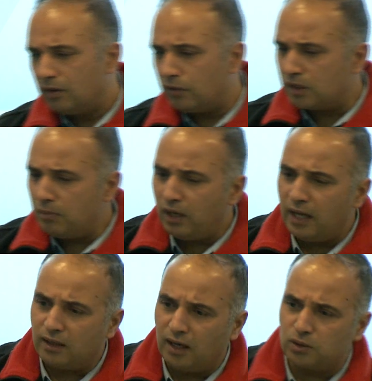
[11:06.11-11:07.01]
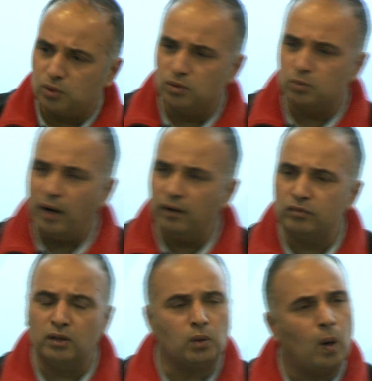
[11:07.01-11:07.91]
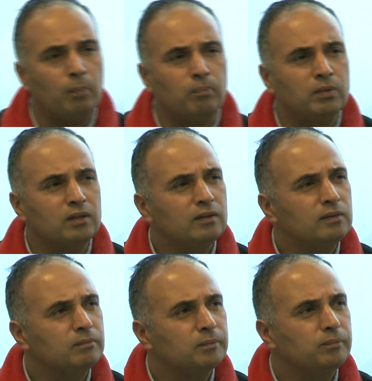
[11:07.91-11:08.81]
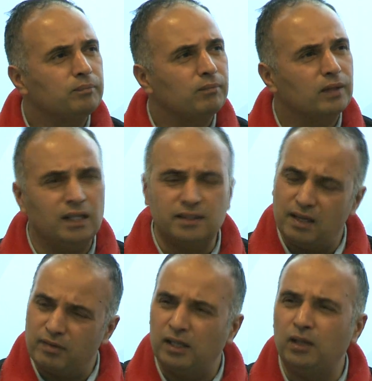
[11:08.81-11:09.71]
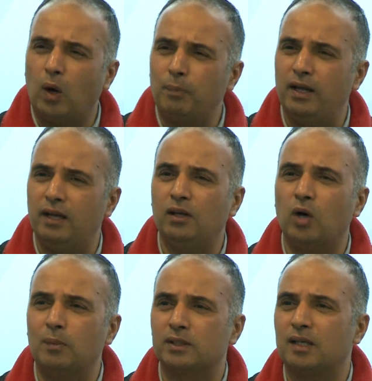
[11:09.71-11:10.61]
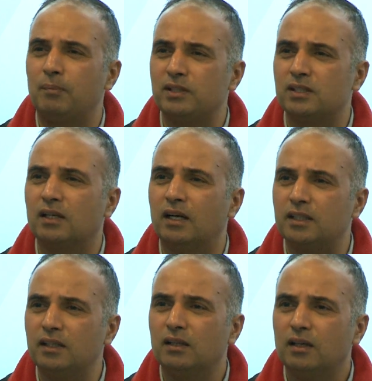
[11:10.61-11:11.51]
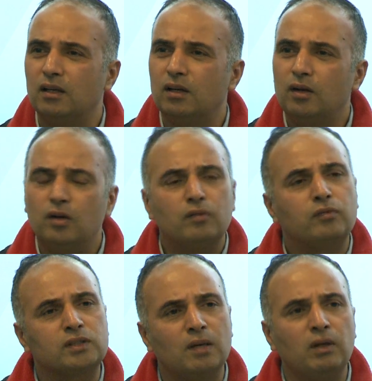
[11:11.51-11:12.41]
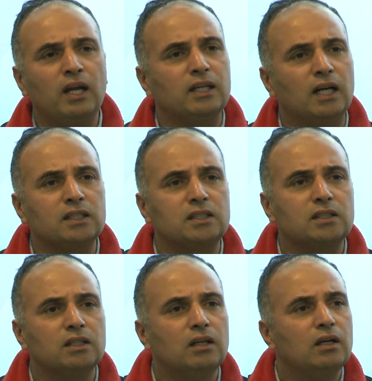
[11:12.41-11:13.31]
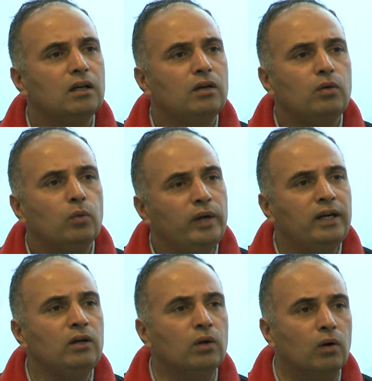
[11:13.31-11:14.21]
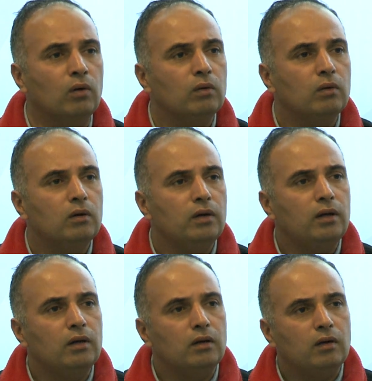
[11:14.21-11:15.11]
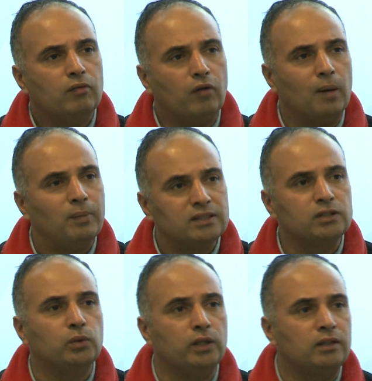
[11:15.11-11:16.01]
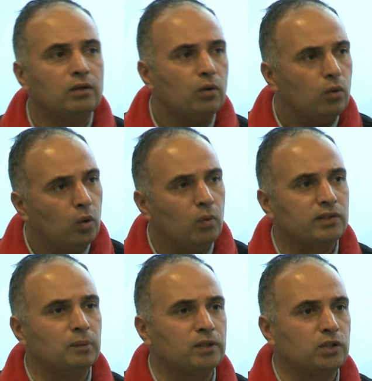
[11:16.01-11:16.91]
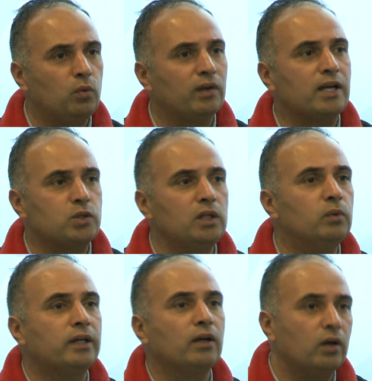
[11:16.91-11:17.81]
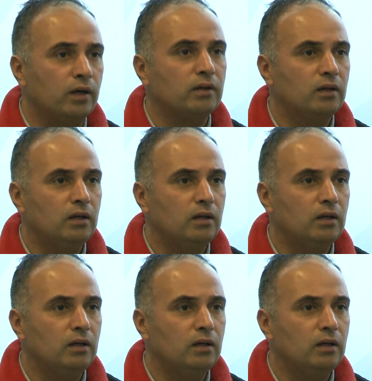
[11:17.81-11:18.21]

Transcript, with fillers: For someone like us, who's one of the top, I'd say definitely top 10 e-commerce companies in the country, for someone like us, we didn't know for a business unit who was the person who was actually working on it.